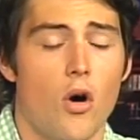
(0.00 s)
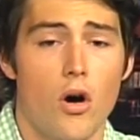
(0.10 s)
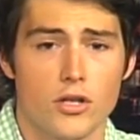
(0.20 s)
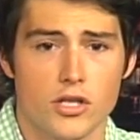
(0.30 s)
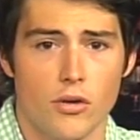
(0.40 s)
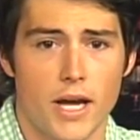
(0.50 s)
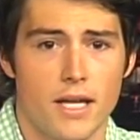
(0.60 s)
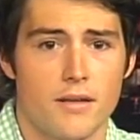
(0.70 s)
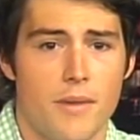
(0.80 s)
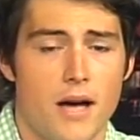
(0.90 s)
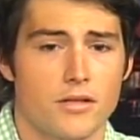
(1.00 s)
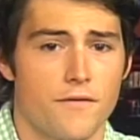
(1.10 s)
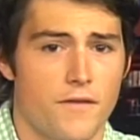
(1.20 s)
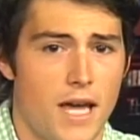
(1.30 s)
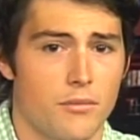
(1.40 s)
also hand them out to
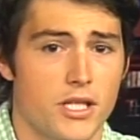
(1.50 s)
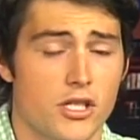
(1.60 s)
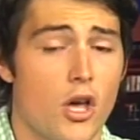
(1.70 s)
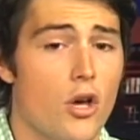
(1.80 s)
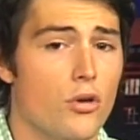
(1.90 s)
families